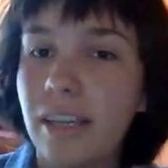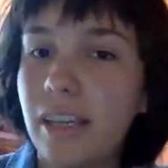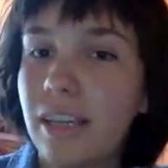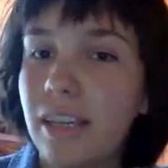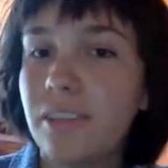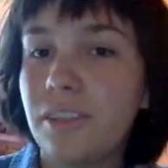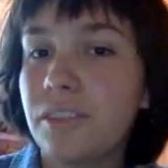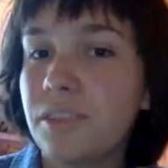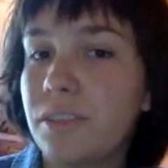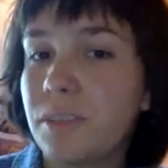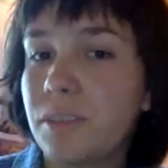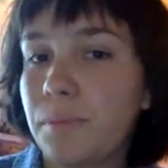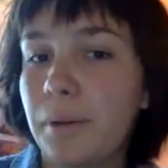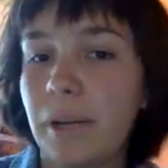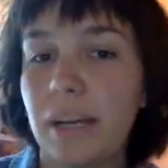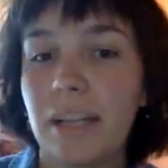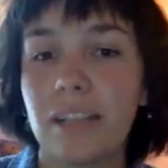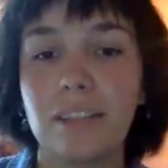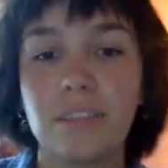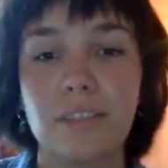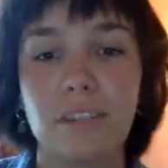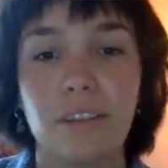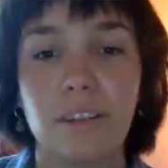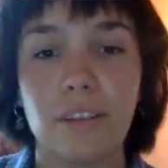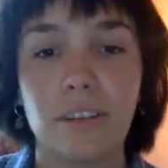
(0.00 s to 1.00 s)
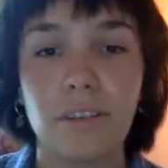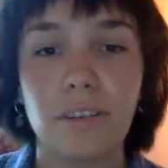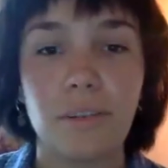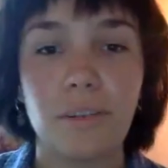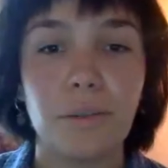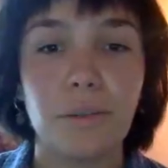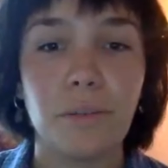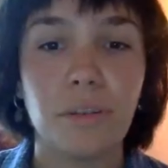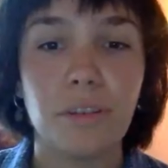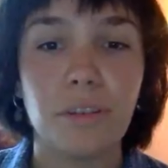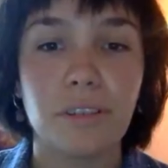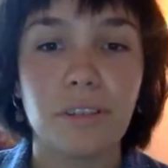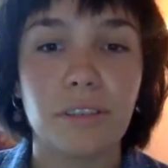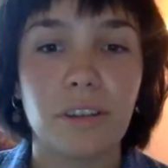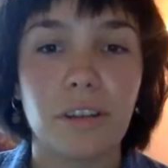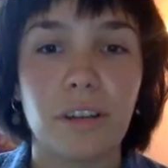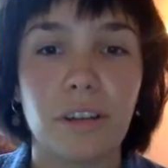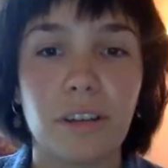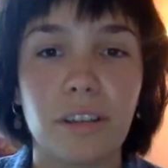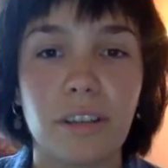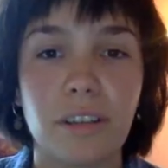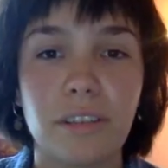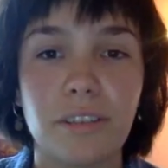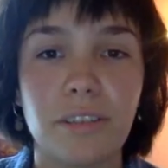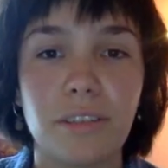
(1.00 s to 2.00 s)
It just depends on who you're
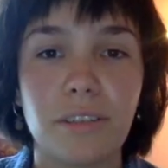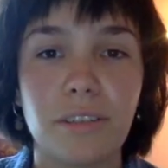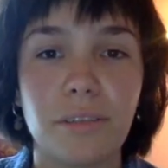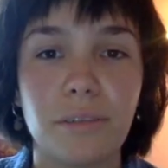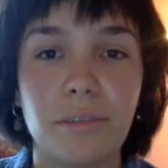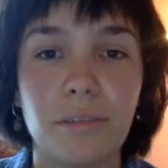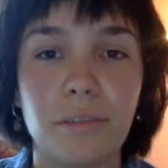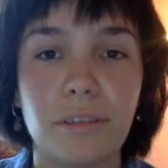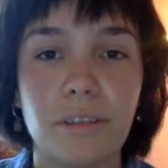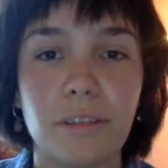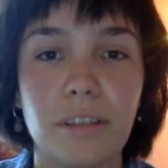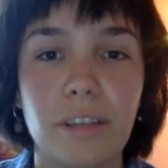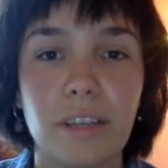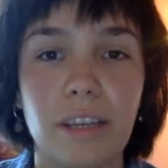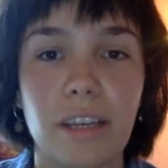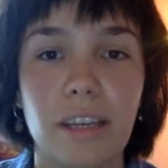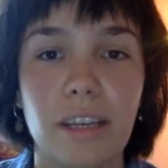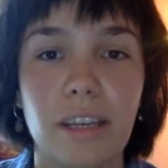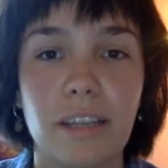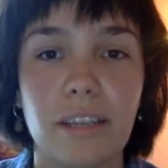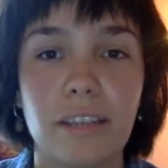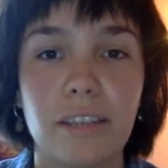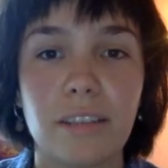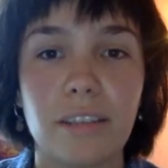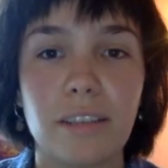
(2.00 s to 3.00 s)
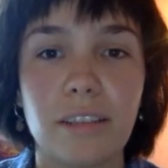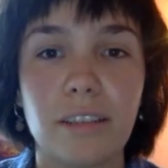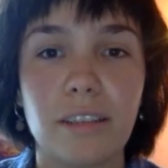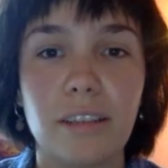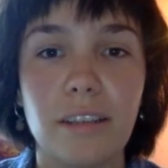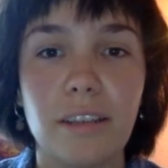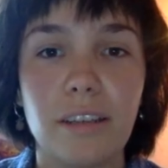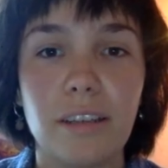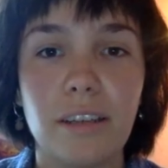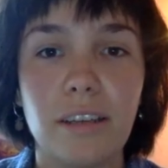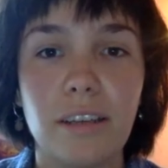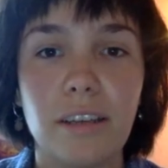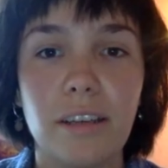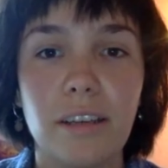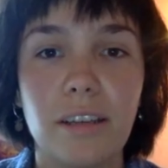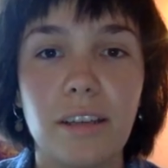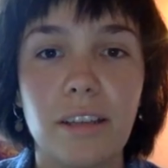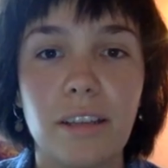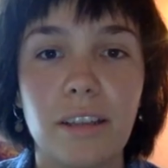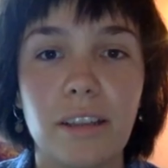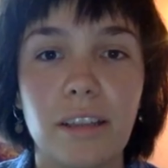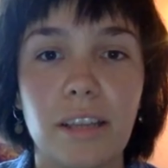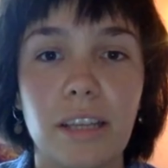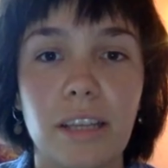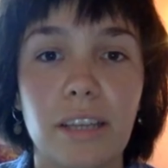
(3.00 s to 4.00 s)
talking to, and
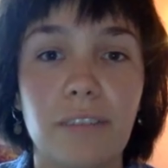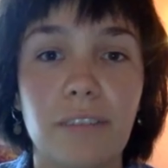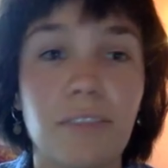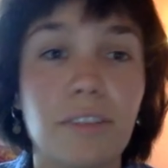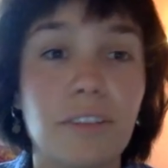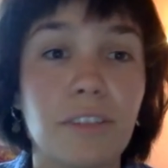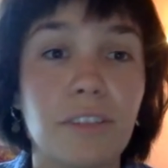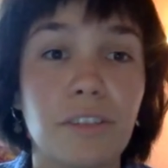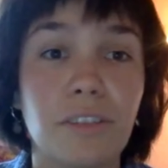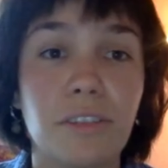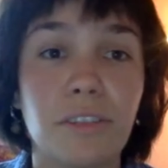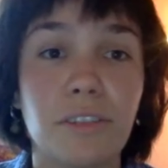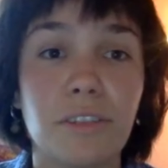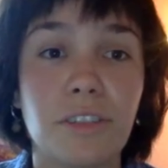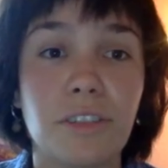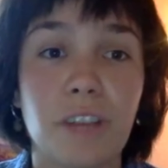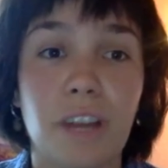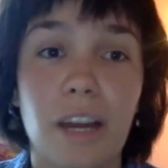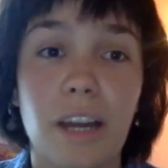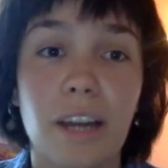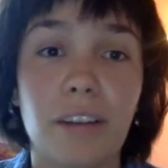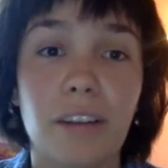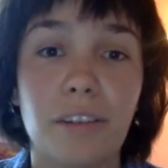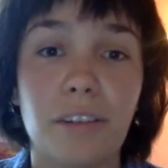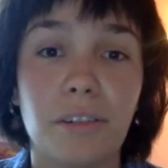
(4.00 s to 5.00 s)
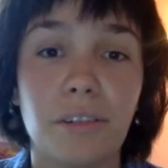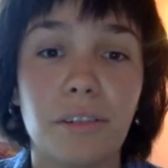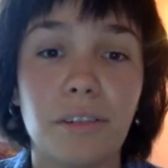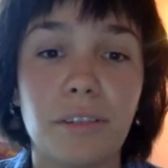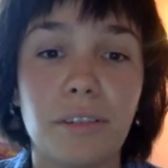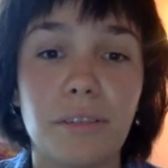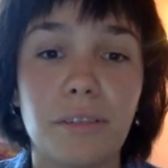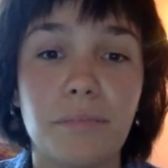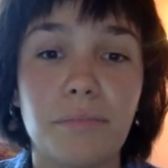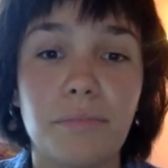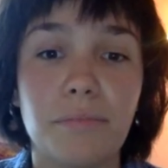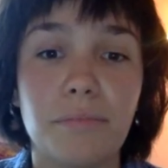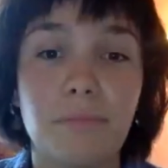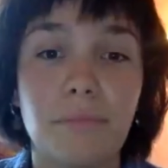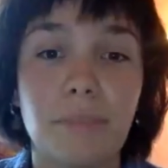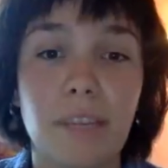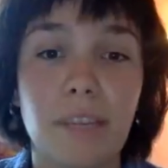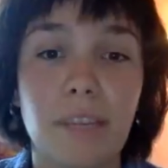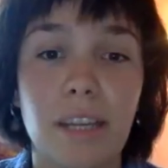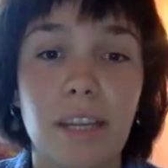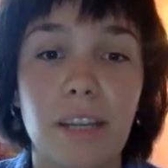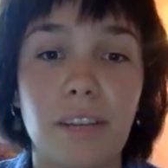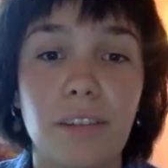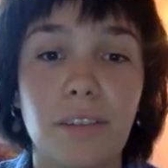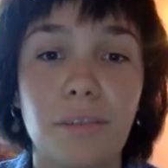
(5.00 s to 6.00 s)
like if it's your child
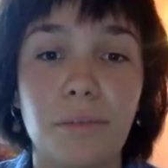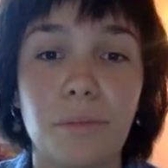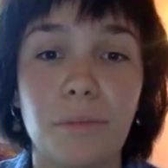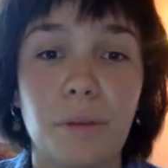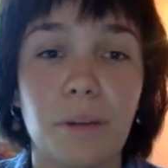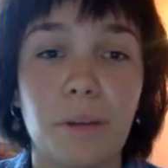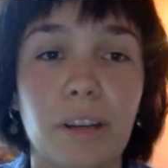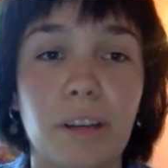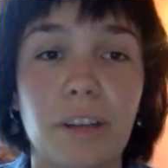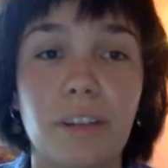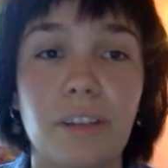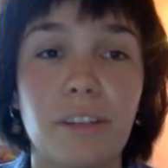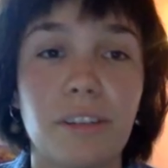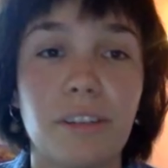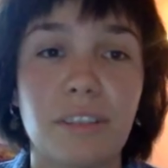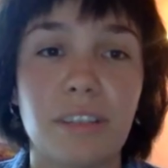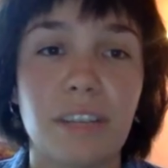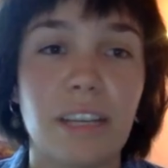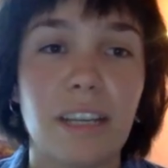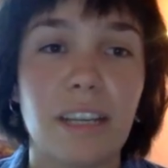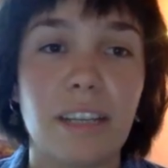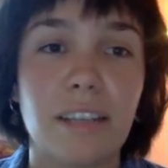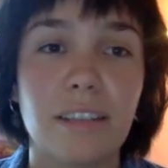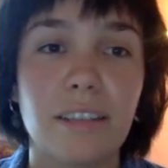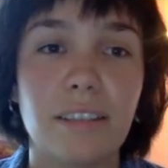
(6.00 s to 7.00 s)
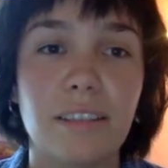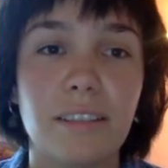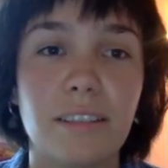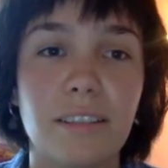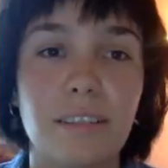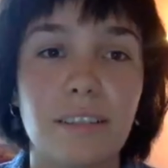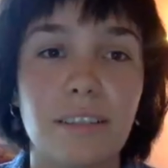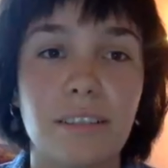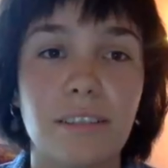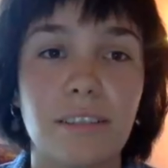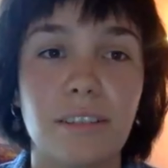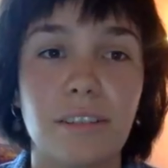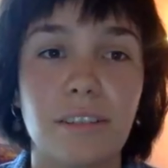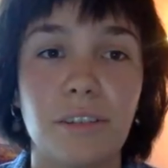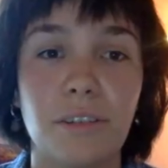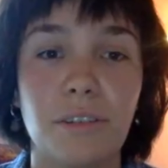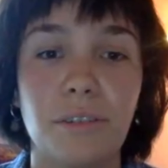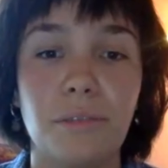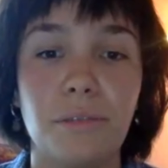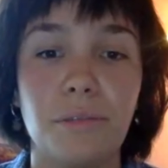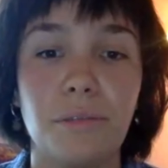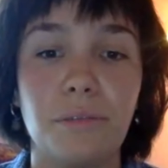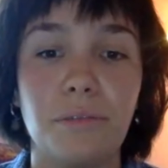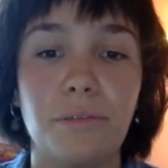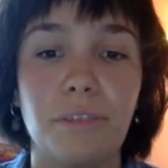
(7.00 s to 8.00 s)
and you to understand so
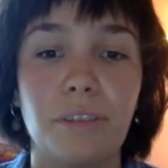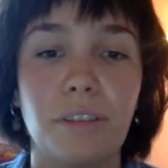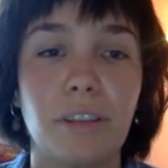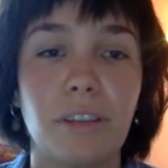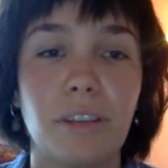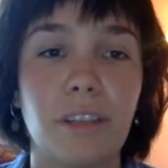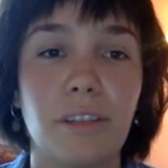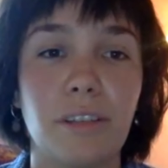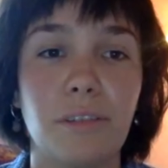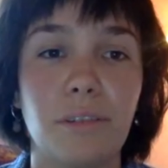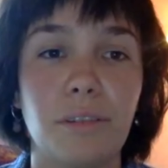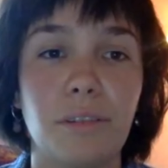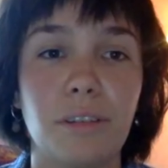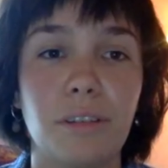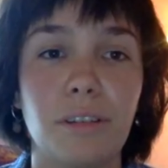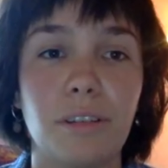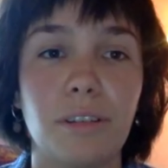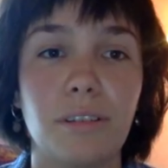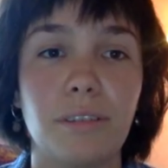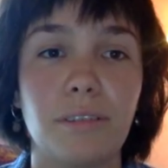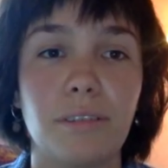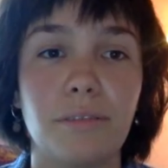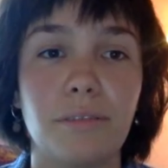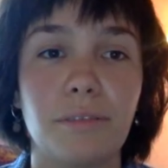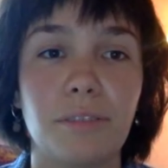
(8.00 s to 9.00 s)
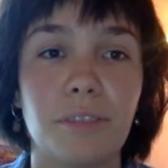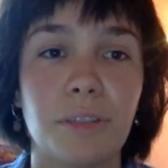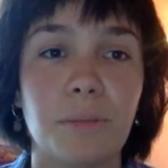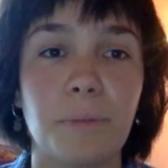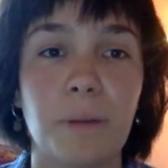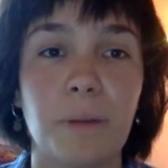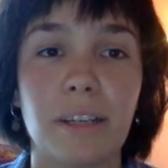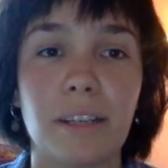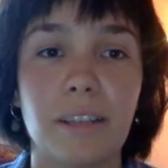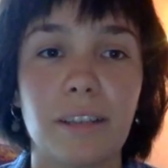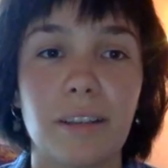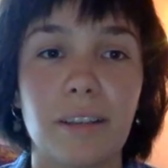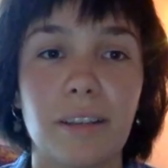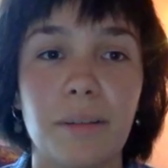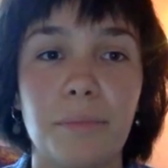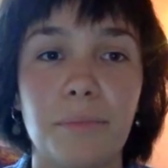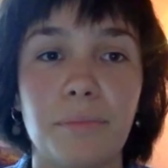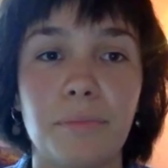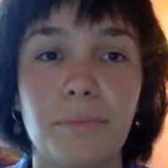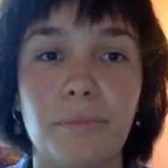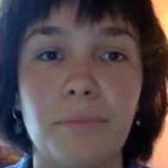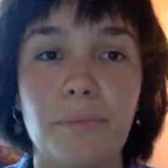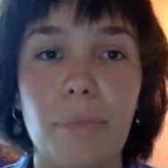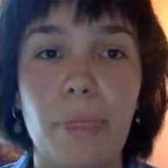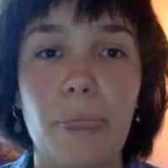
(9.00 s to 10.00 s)
you feel like you can respect
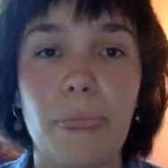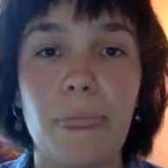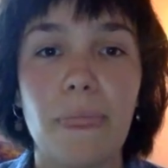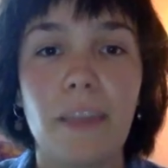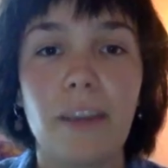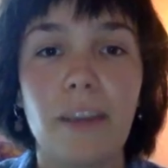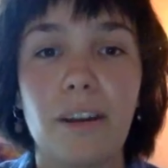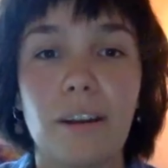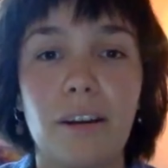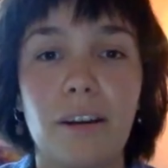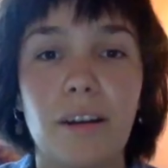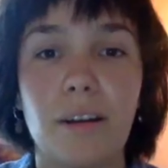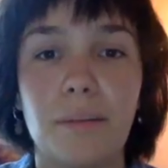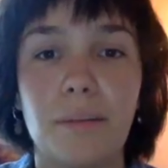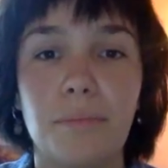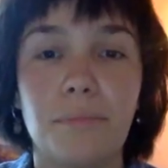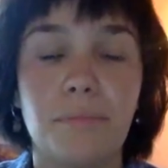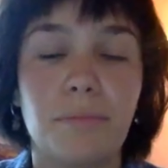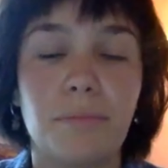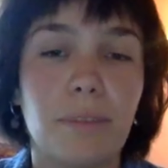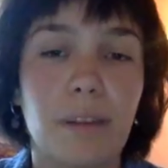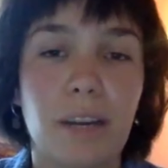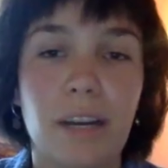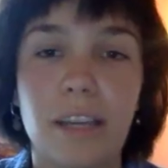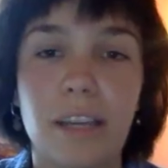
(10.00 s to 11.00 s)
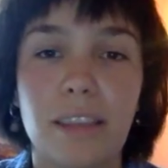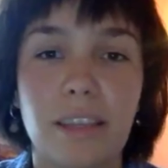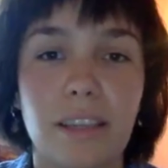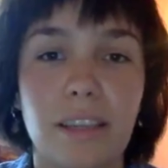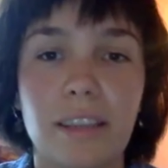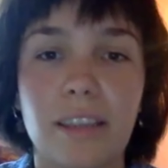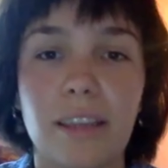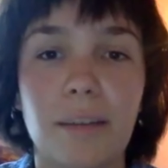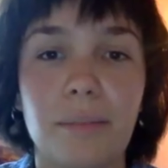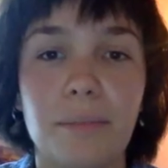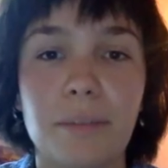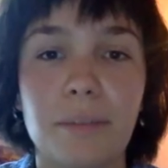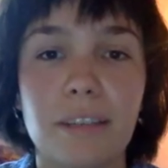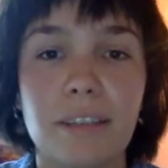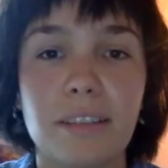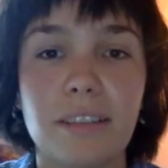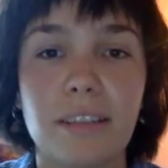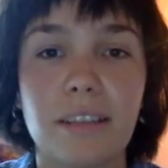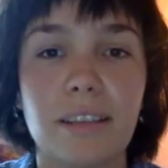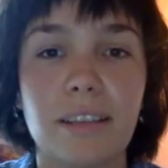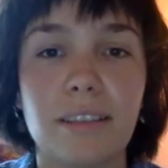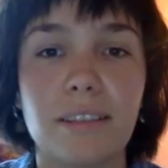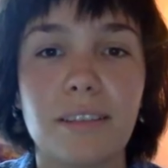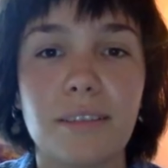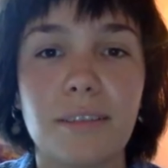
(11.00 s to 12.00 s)
them, I think that makes
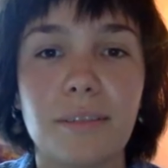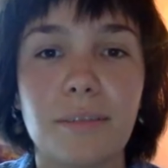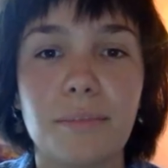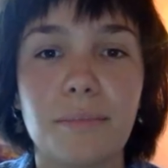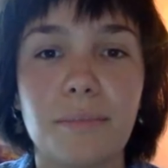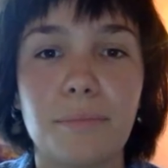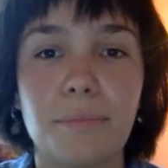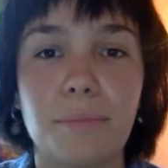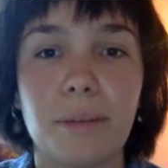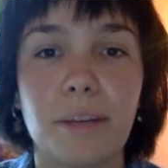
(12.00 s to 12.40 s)
sense.